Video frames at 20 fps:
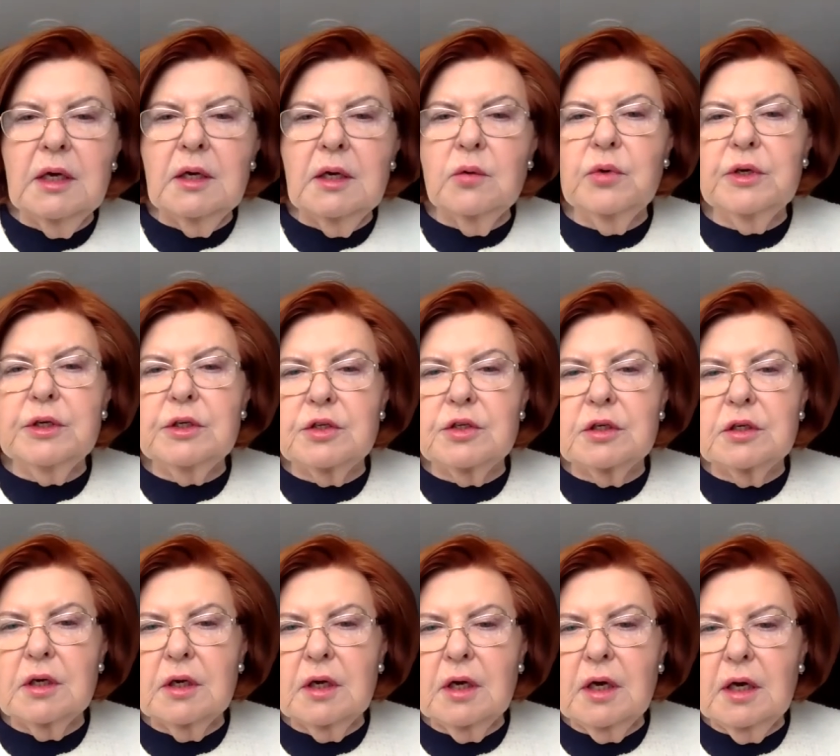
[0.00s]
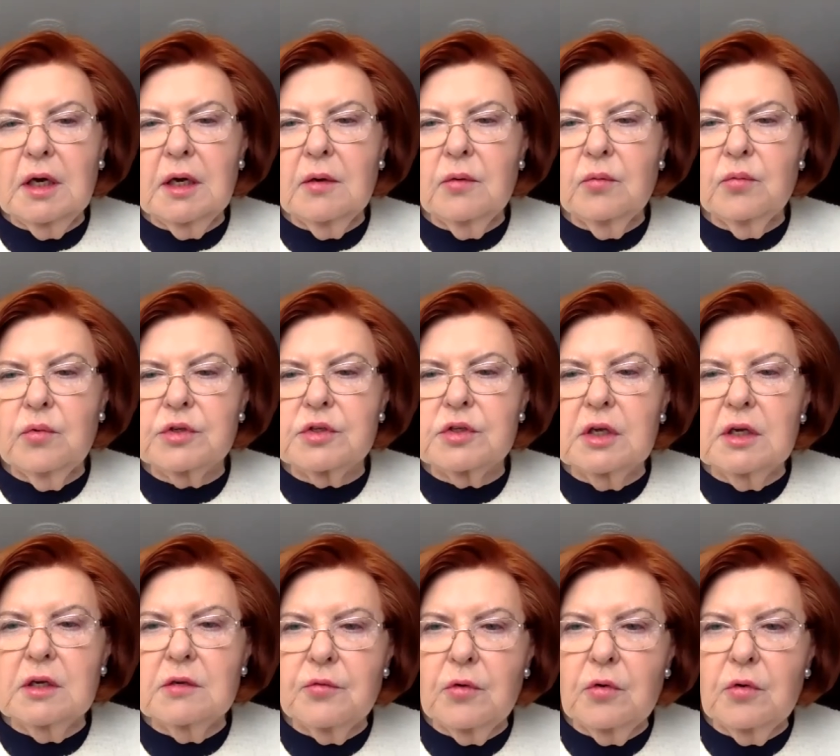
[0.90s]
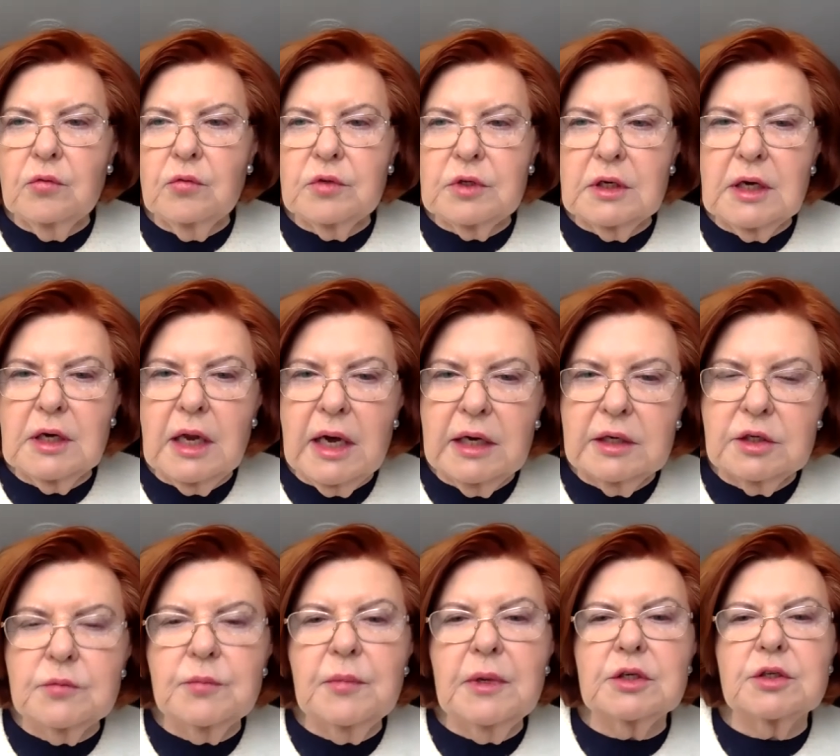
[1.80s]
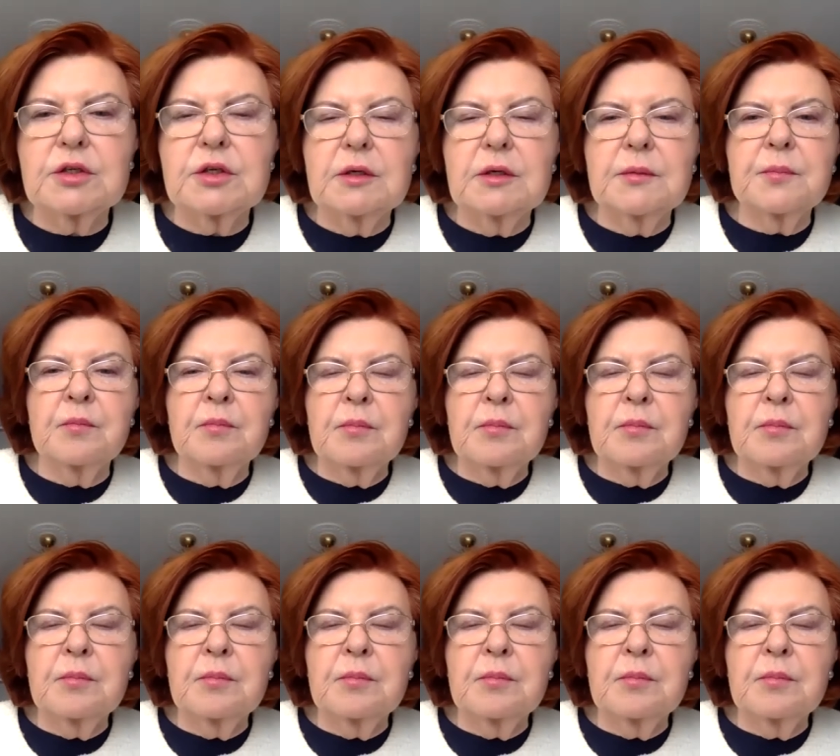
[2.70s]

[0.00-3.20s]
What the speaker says: which was involved in large measure